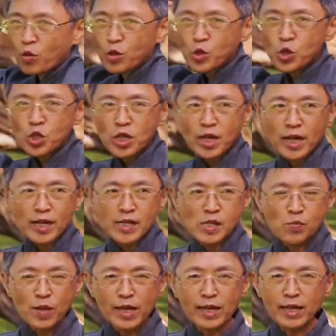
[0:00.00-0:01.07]
we're just
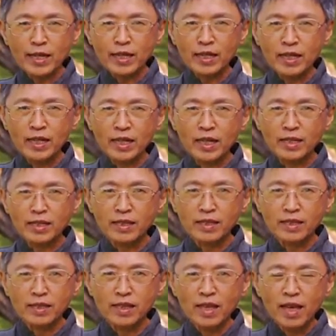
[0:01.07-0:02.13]
making a cut
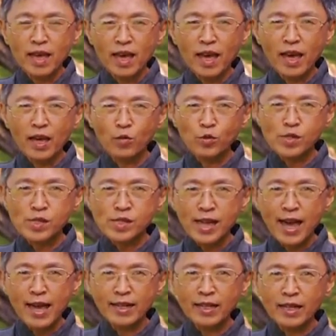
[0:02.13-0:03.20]
and we're
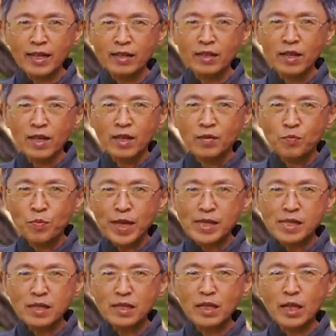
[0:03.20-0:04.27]
standing
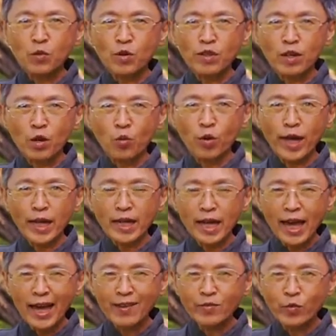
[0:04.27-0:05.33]
basically with our weight
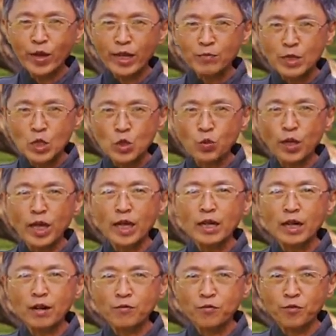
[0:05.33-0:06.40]
halfway in between
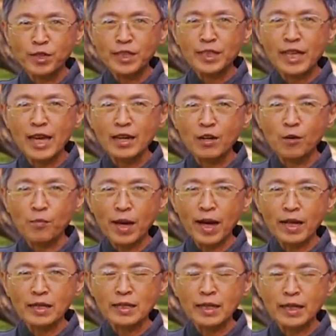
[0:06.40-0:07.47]
our front and our
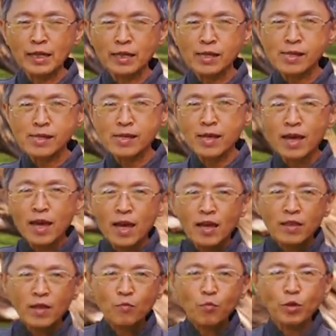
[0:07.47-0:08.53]
back legs,
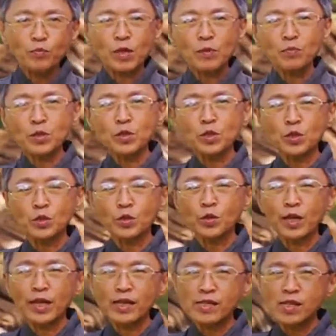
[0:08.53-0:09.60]
that what people do
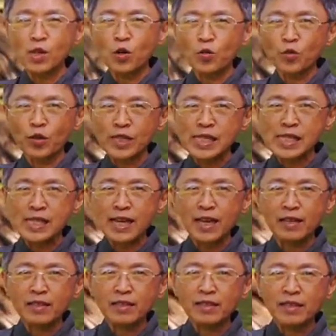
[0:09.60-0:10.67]
is they
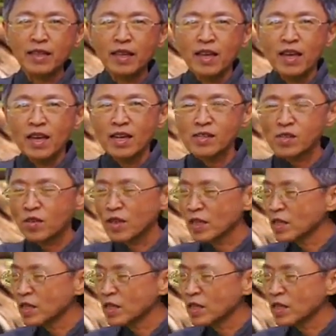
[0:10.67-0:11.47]
overextend. And so they